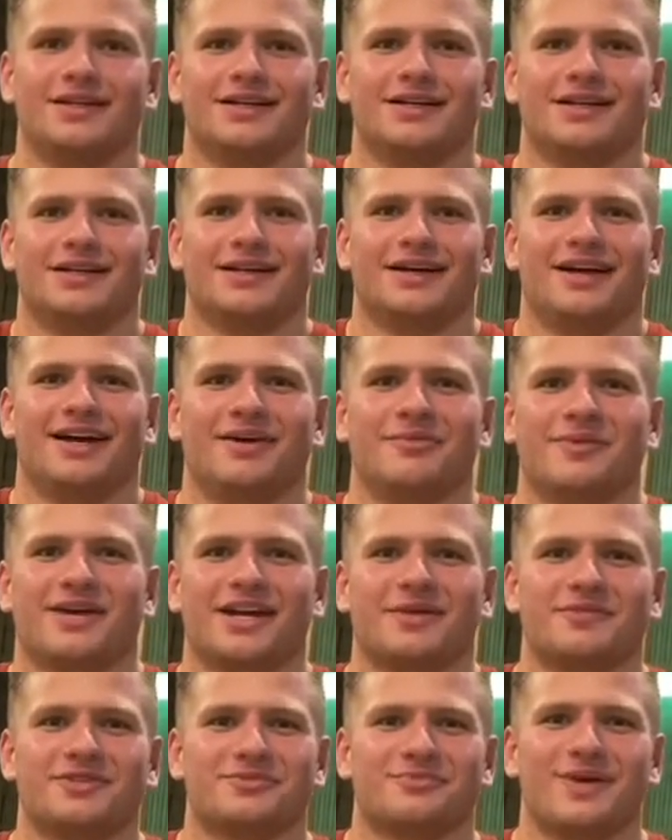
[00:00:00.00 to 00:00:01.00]
Hey, my name
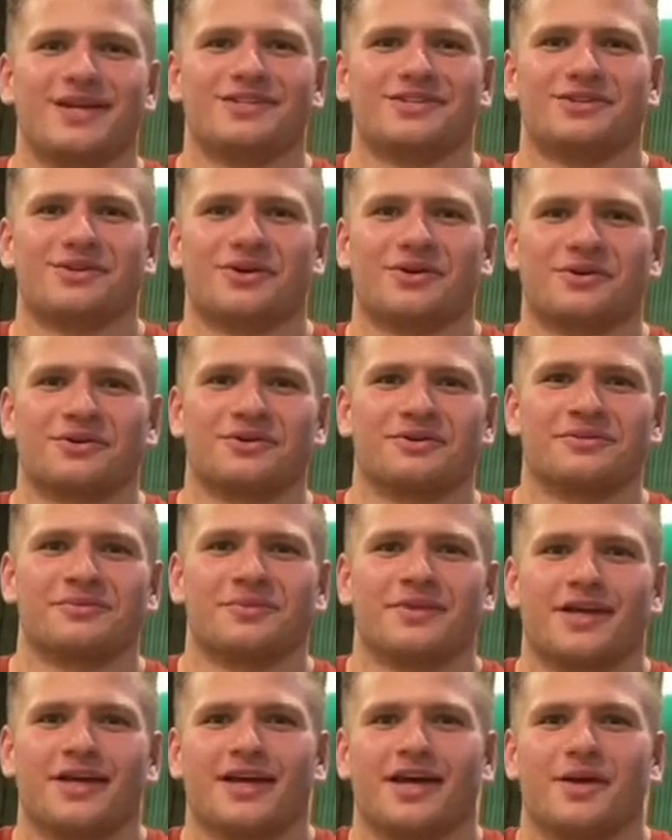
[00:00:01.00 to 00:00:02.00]
is Mason Arnold.
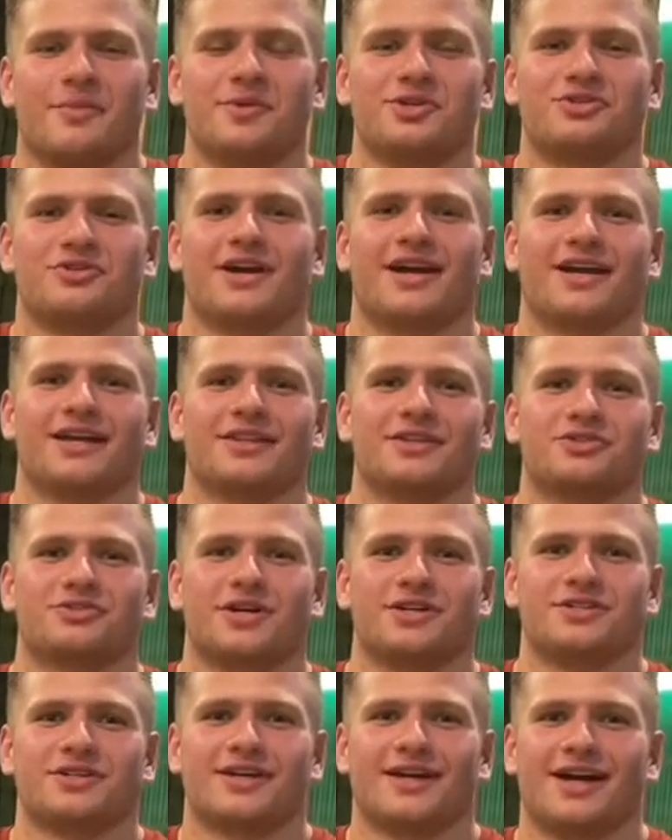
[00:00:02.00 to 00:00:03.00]
I've been training at the Trench
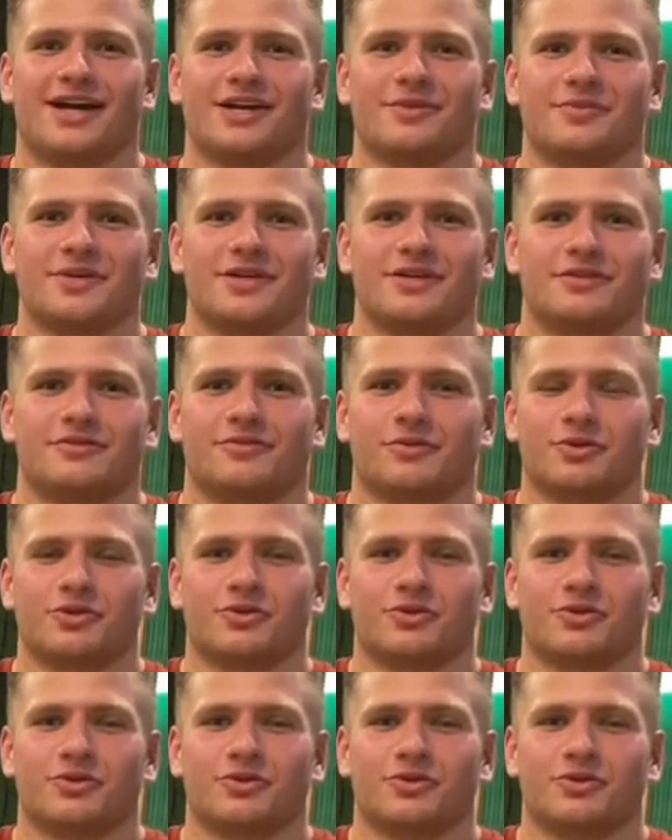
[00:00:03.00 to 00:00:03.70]
Academy for 3